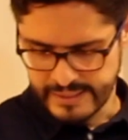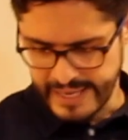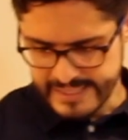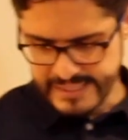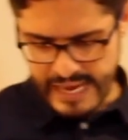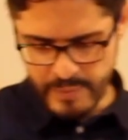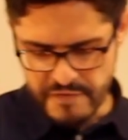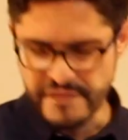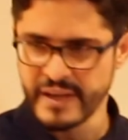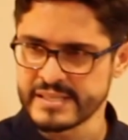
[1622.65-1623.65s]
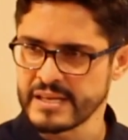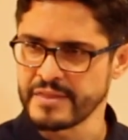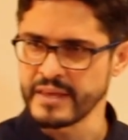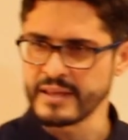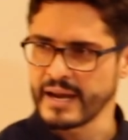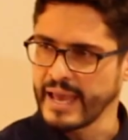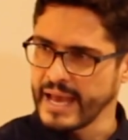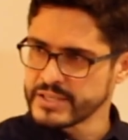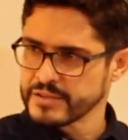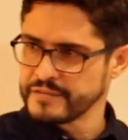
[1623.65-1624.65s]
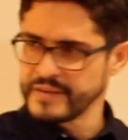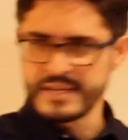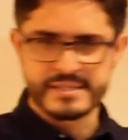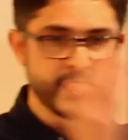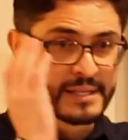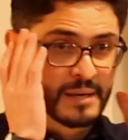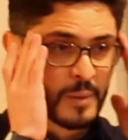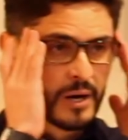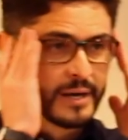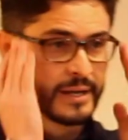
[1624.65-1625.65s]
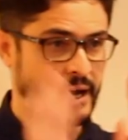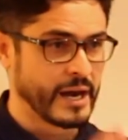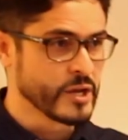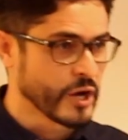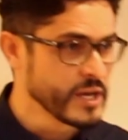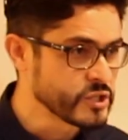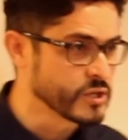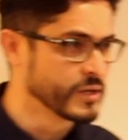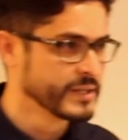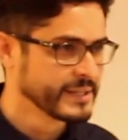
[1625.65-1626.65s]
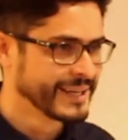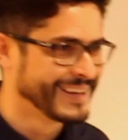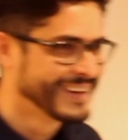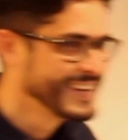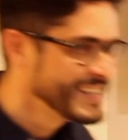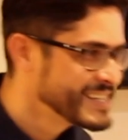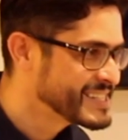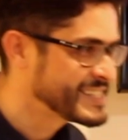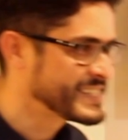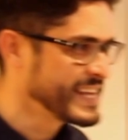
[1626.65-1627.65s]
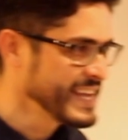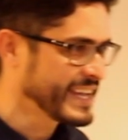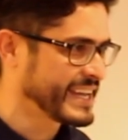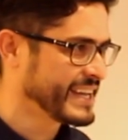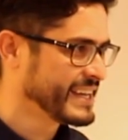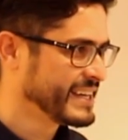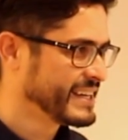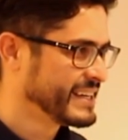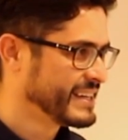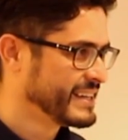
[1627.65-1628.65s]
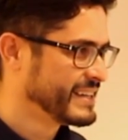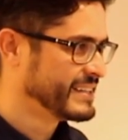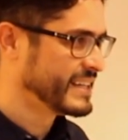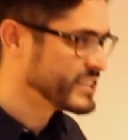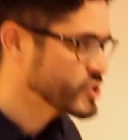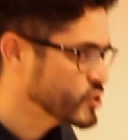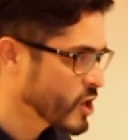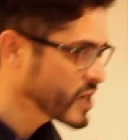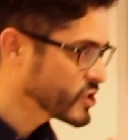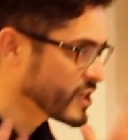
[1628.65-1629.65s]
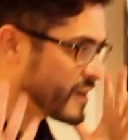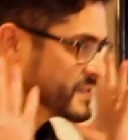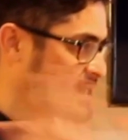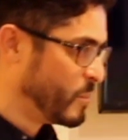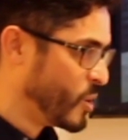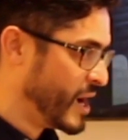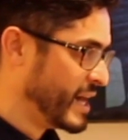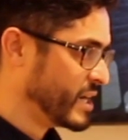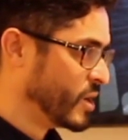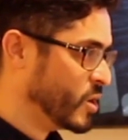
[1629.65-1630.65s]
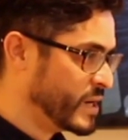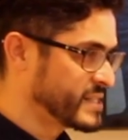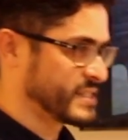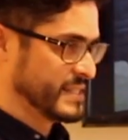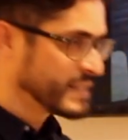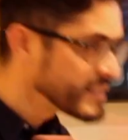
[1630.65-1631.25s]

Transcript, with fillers: Next time you face something that I had to face in the morning, are you going to seek the destruction of someone who is